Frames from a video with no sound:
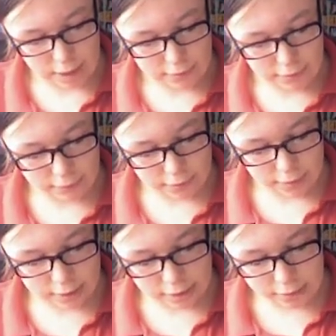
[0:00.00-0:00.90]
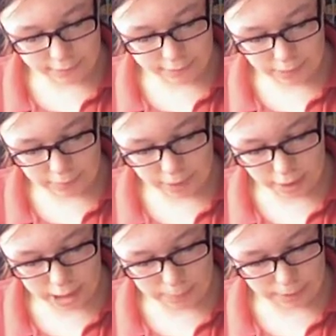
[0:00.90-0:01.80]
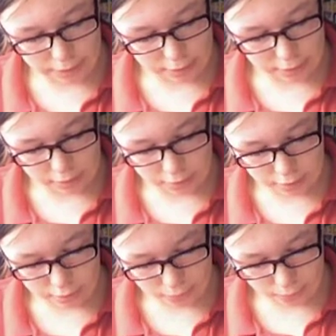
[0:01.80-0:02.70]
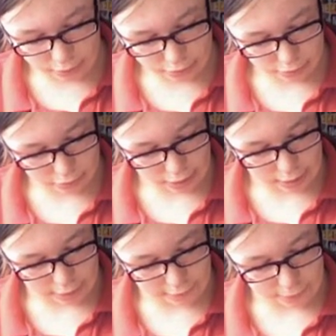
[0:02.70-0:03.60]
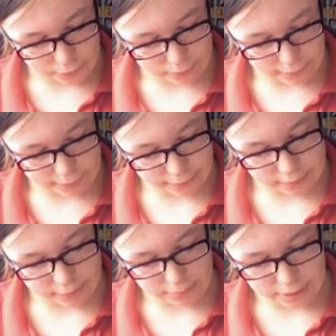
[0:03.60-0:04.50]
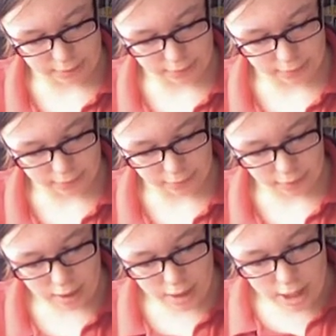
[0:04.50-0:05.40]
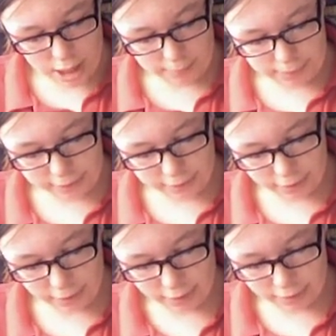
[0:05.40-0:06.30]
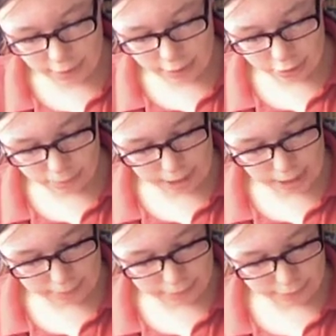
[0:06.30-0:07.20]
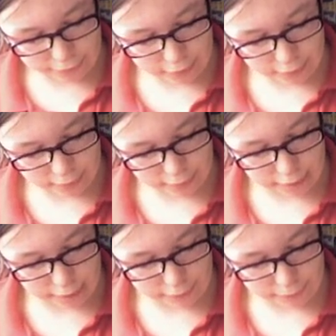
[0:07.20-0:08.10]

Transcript: They certainly confirm the high opinion which I have formed of his abilities. I am pleased to think that I shall be able to free society